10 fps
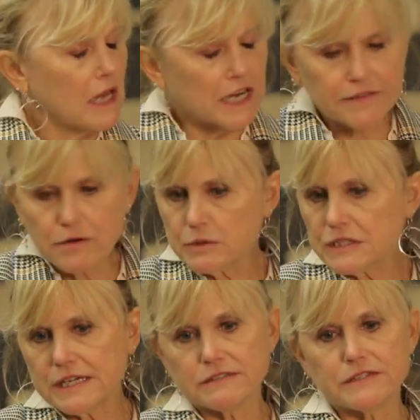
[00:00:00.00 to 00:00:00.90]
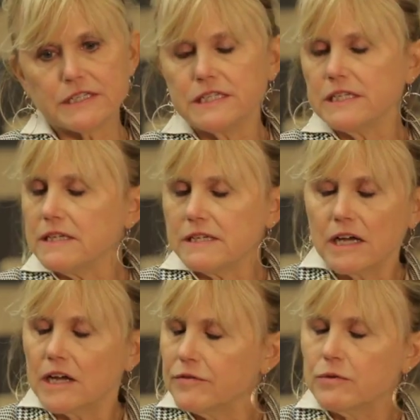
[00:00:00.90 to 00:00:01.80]
Not everyone will get
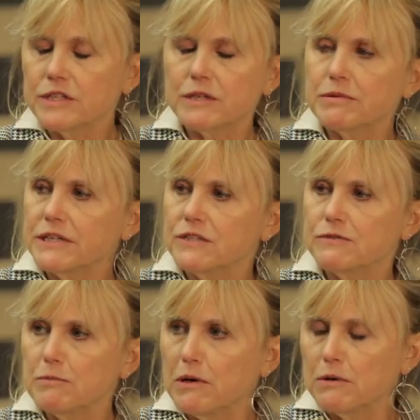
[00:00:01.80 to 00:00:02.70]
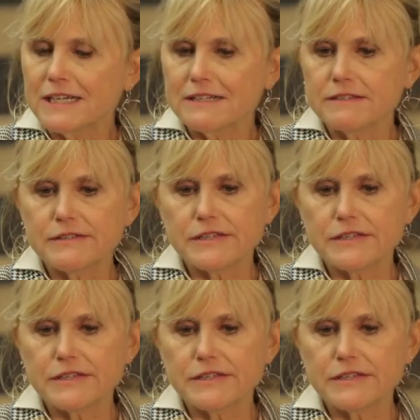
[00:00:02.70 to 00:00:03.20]
CTE. Not everyone that plays football will get